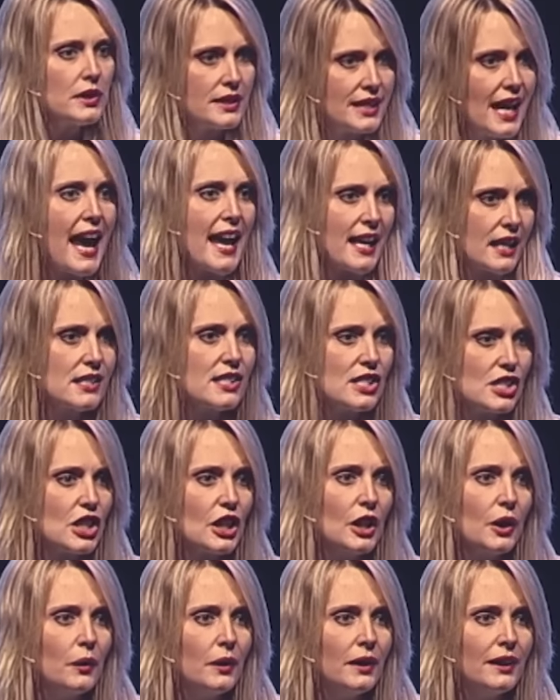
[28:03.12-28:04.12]
will take us
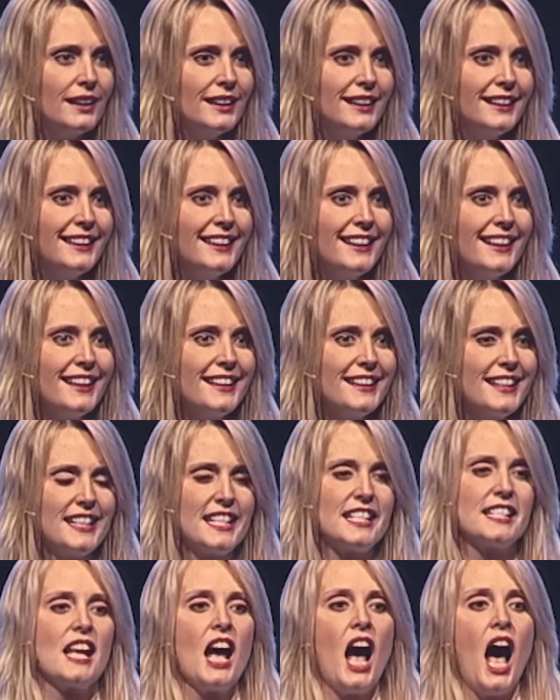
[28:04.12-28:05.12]
to
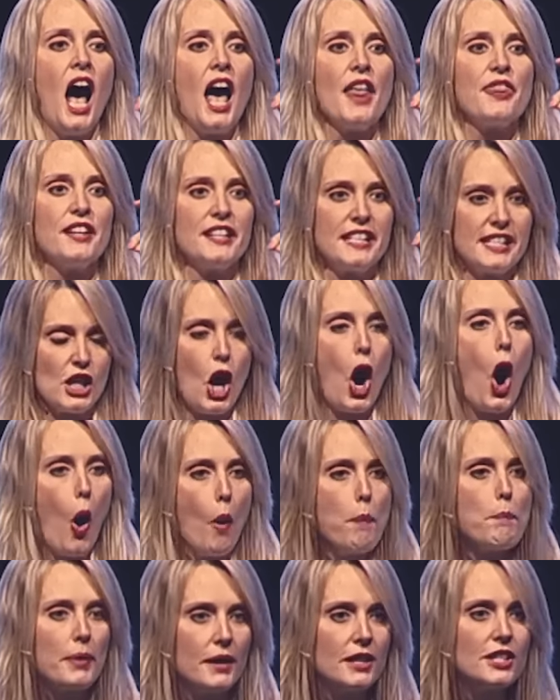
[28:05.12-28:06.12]
that is
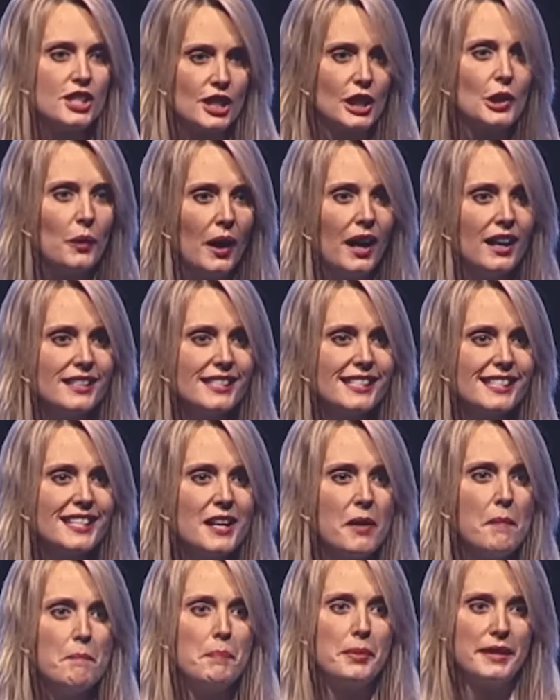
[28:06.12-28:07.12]
open to us,
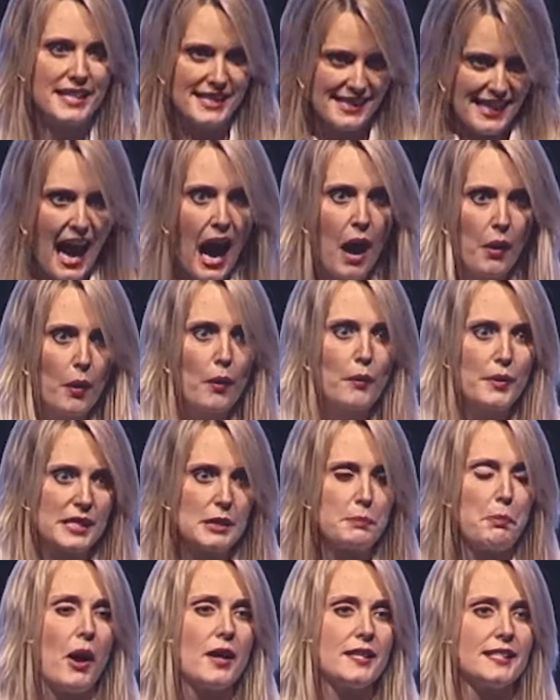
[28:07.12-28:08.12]
but it's our
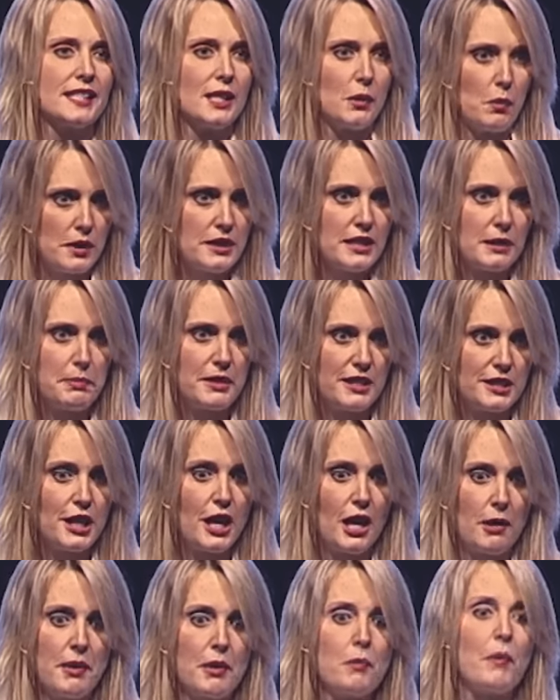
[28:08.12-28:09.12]
response that will
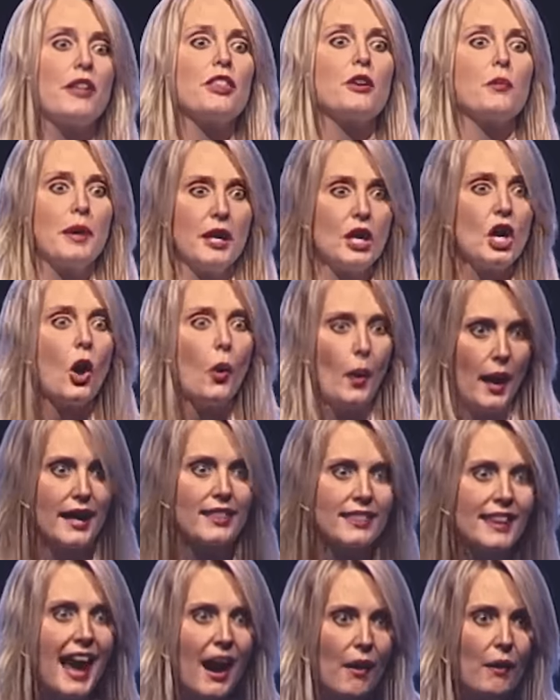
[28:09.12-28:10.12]
determine whether we go
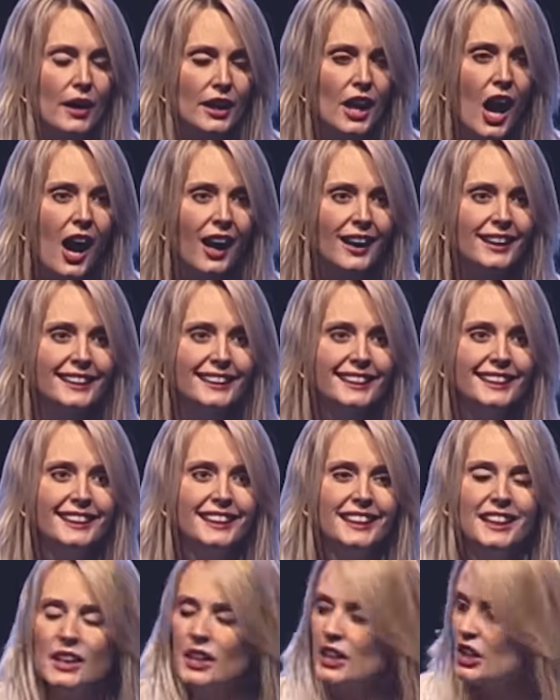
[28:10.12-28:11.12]
in there or not.
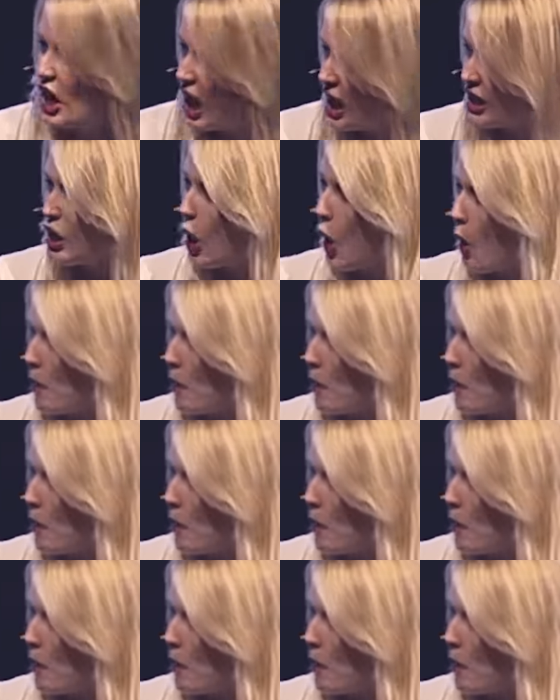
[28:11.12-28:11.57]
God